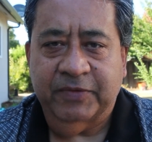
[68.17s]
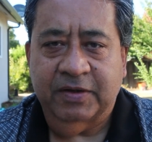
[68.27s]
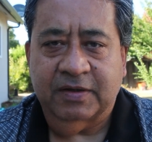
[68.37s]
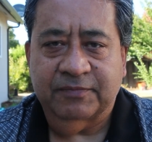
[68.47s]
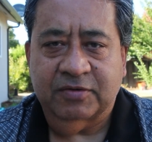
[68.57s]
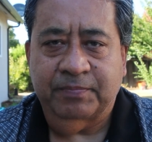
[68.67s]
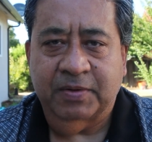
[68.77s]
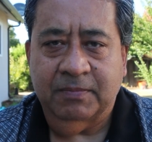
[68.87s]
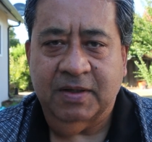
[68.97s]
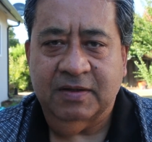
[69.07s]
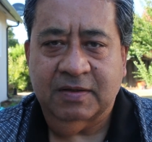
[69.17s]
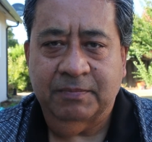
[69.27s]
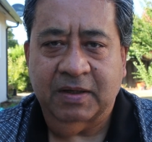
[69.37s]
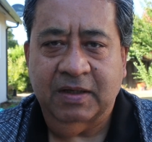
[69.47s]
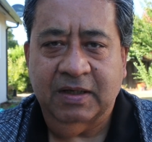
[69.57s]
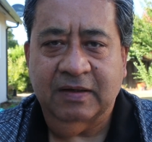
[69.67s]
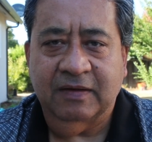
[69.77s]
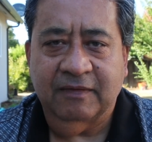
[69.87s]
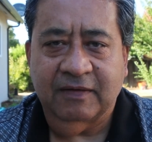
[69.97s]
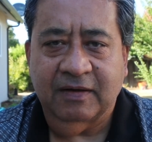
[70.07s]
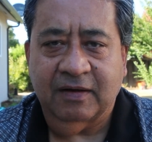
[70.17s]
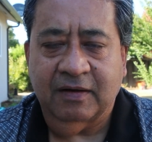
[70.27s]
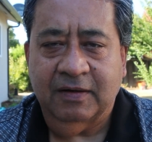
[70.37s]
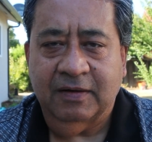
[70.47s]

in terms of payments, making it easier.